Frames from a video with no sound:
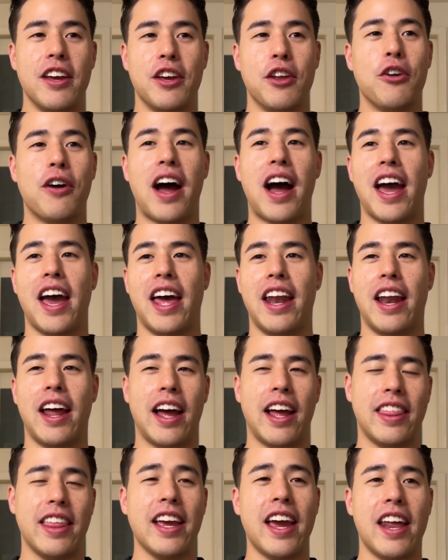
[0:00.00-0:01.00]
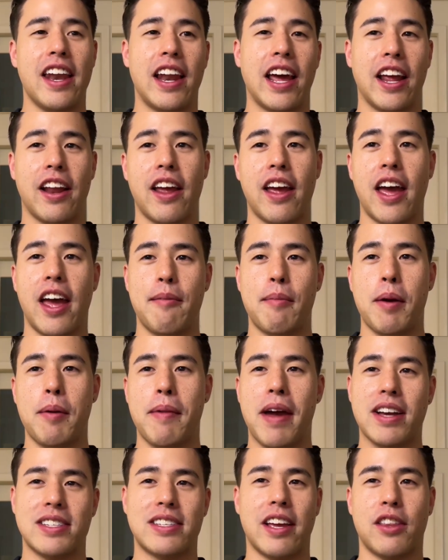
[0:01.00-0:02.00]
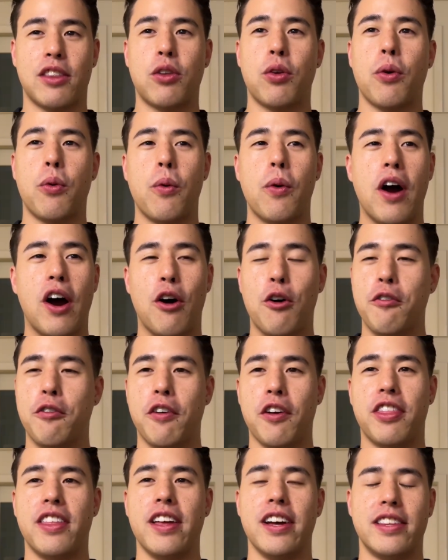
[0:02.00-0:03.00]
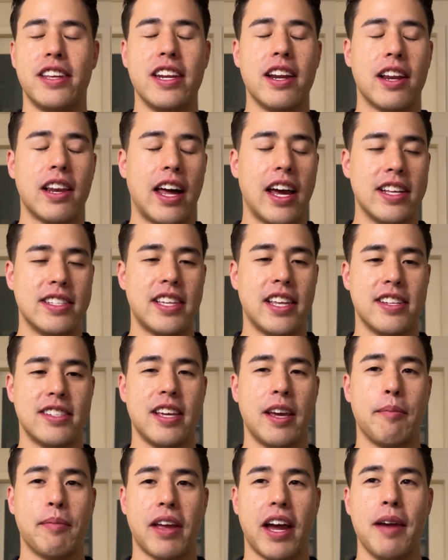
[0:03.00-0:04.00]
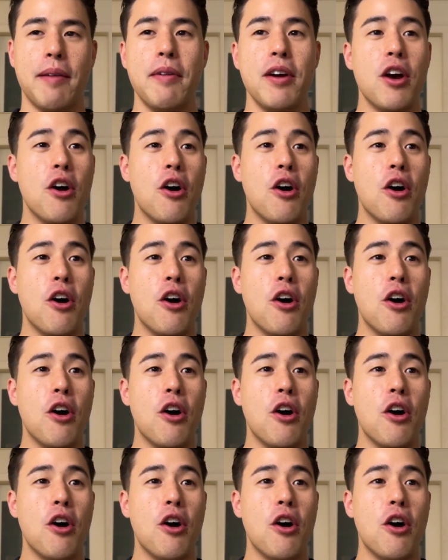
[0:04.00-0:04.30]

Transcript: I think I had like at my max like 12 or 13 clients at the same time,